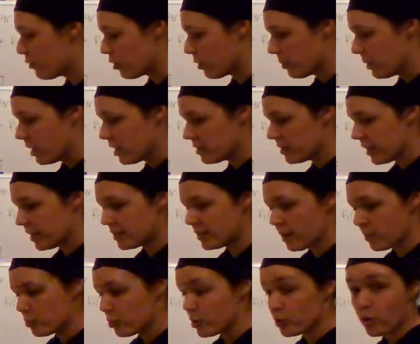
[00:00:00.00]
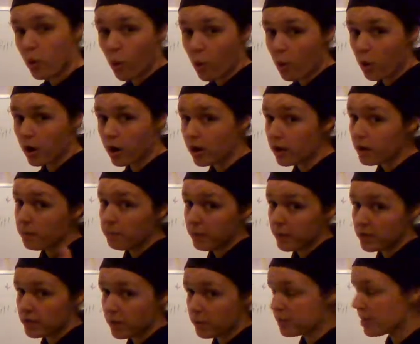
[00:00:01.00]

formulas length times width or base